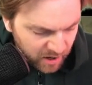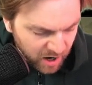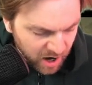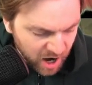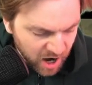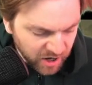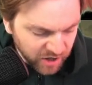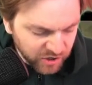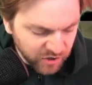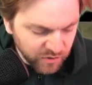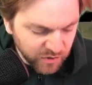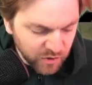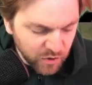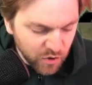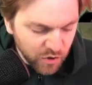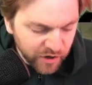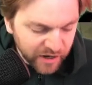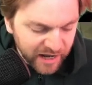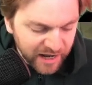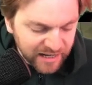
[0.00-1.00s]
Arguing
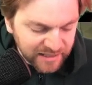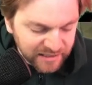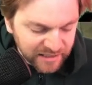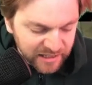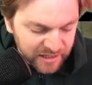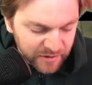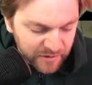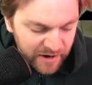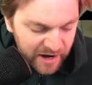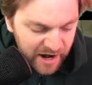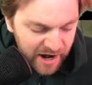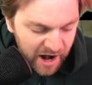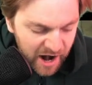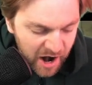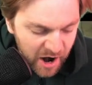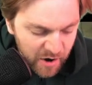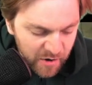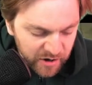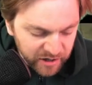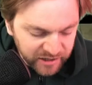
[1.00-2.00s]
won't get us anywhere.
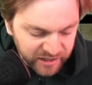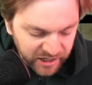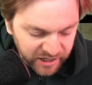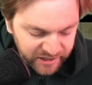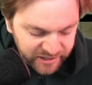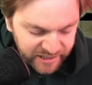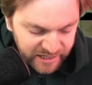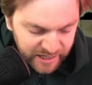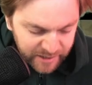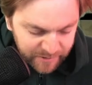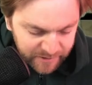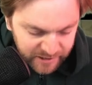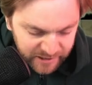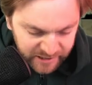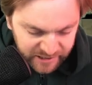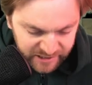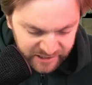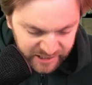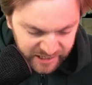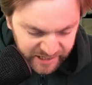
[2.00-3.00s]
Wish our teams
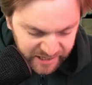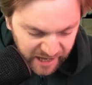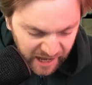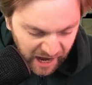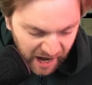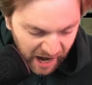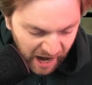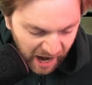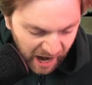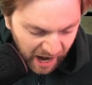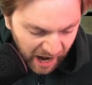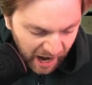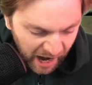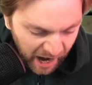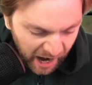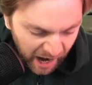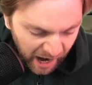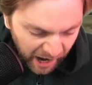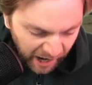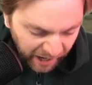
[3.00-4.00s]
could see that.
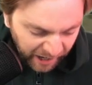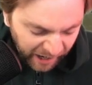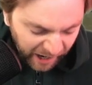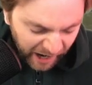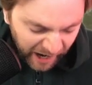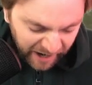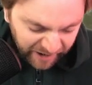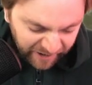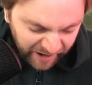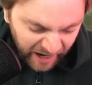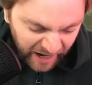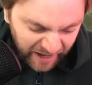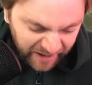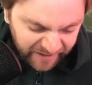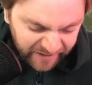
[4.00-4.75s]
Right, well.